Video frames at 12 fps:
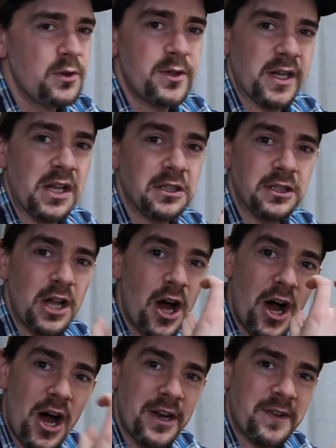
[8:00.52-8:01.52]
using a
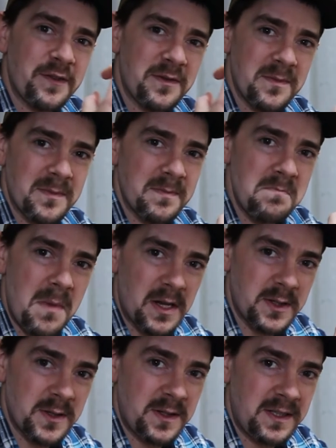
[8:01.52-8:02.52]
lot of
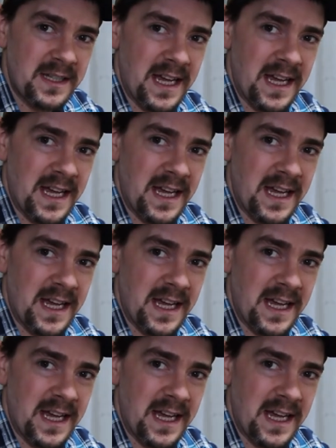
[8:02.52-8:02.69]
muscle